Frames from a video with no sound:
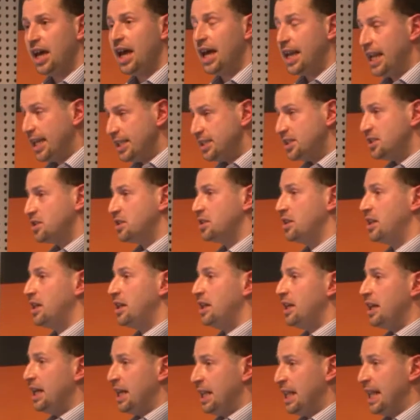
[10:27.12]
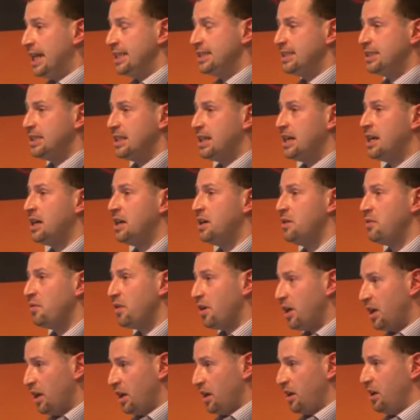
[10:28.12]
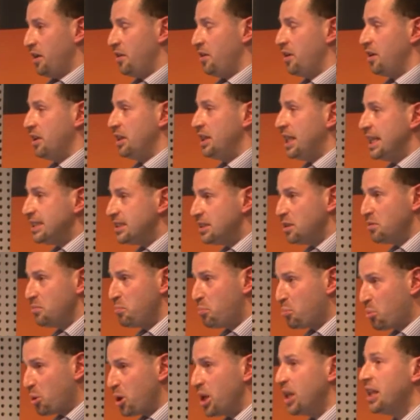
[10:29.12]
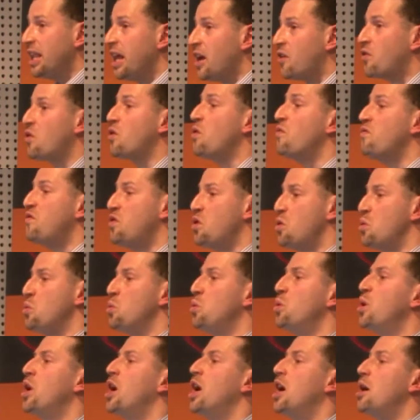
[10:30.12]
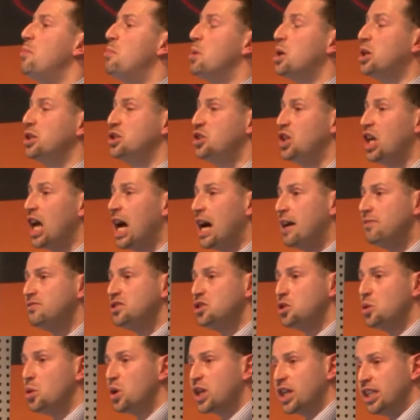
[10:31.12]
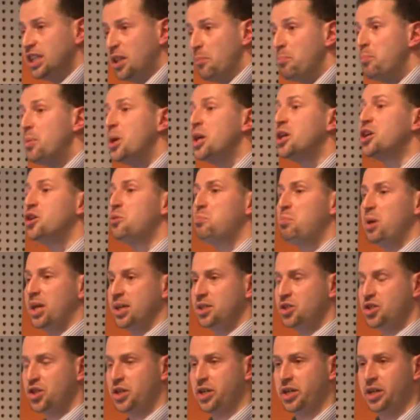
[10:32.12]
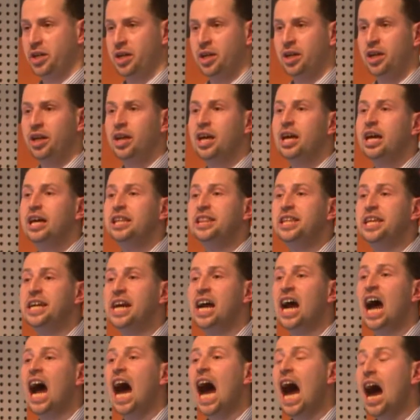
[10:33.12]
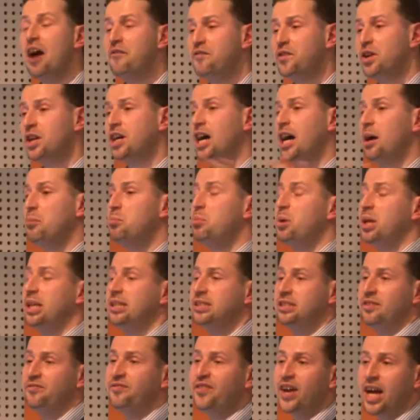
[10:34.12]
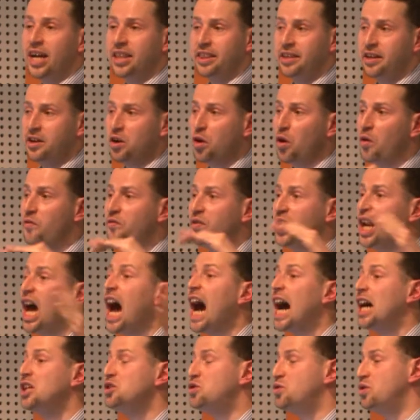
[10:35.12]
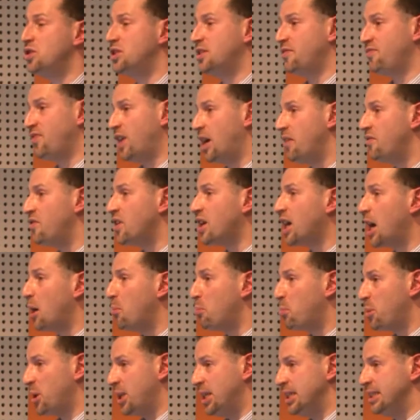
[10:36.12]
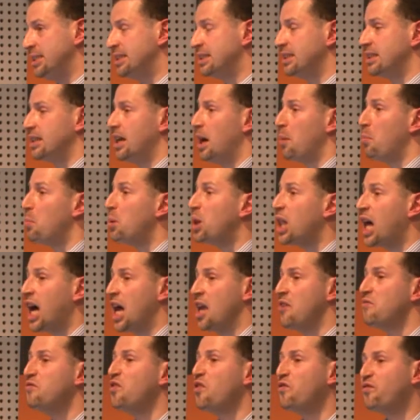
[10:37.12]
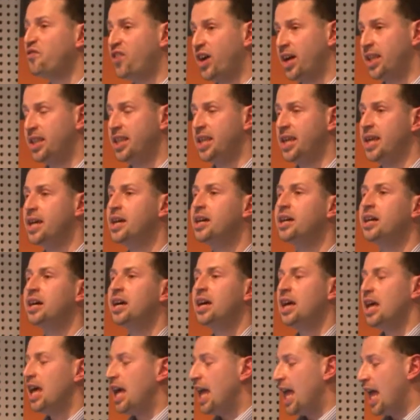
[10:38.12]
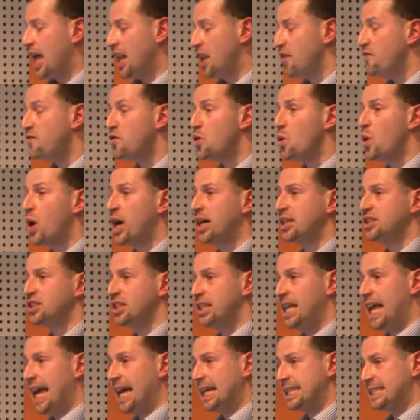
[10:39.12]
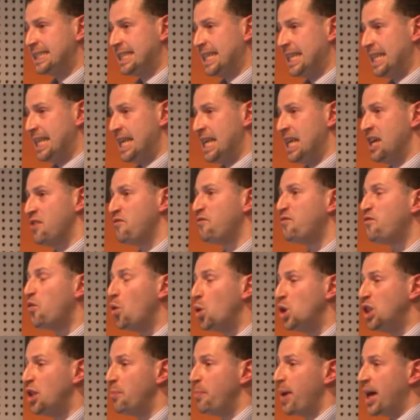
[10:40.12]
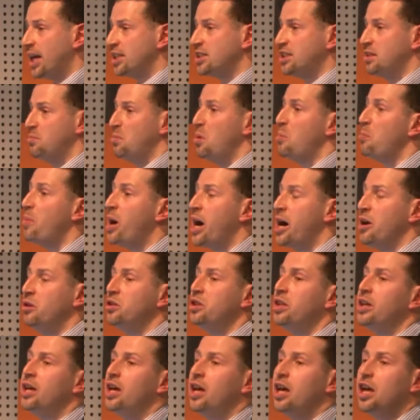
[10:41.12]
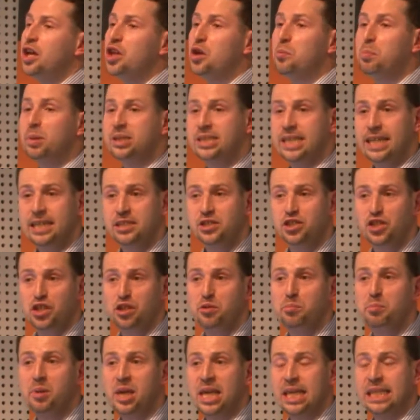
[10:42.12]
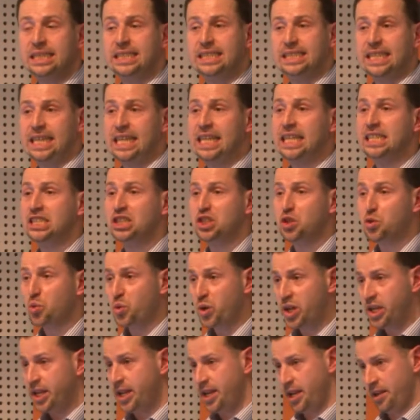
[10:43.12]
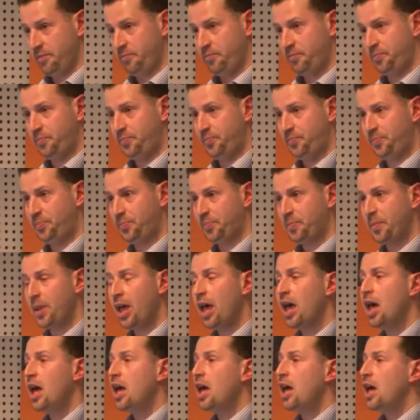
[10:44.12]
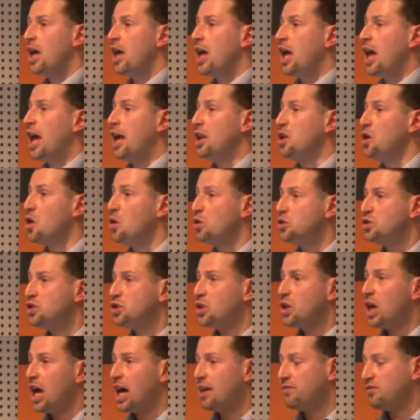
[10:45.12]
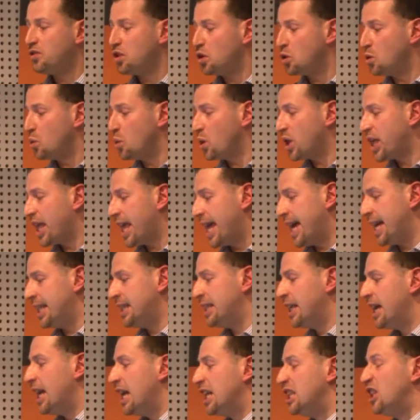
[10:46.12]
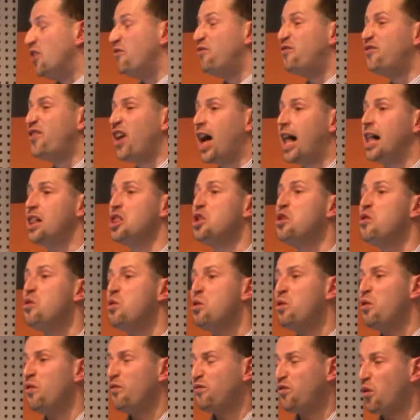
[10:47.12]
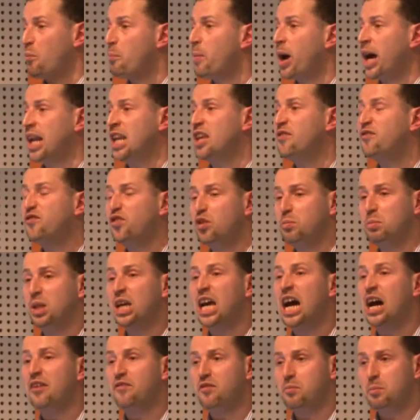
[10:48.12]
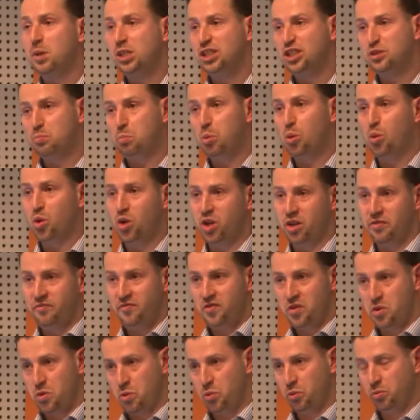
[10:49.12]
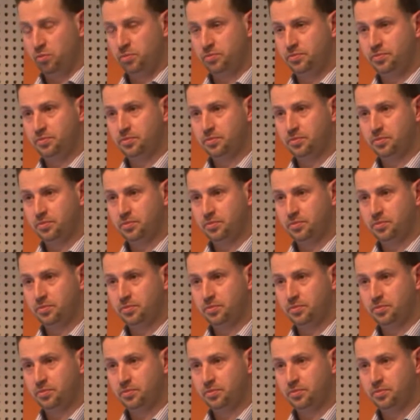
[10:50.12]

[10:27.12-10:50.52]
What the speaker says: And that's a pretty narrow view, because you have to look at the bigger picture. There are other companies, in fact, there are often hundreds of other companies applying for funding. And if you are asking for the maximum amount, you're potentially being seen as greedy. And you also have to look at the value for money from the government's point of view.